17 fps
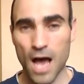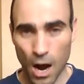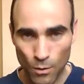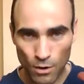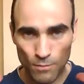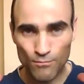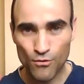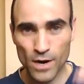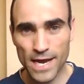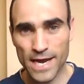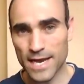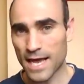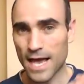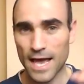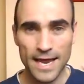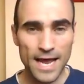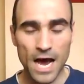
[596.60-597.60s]
our
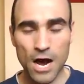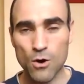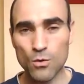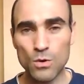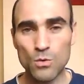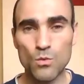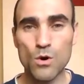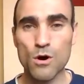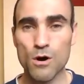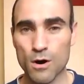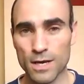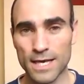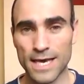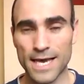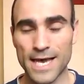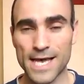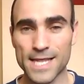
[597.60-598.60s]
brain and how we
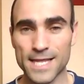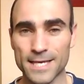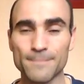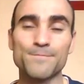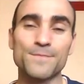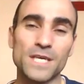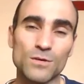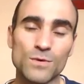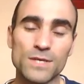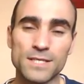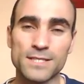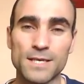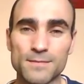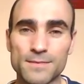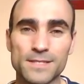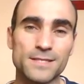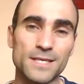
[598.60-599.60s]
work, and it really
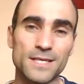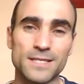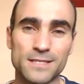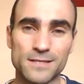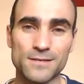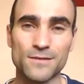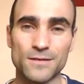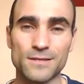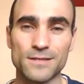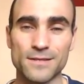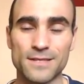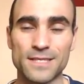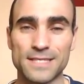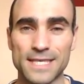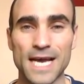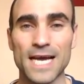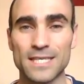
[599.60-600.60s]
seems it's
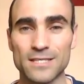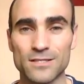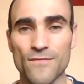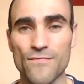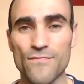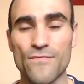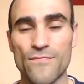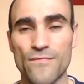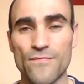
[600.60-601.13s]
this kinds of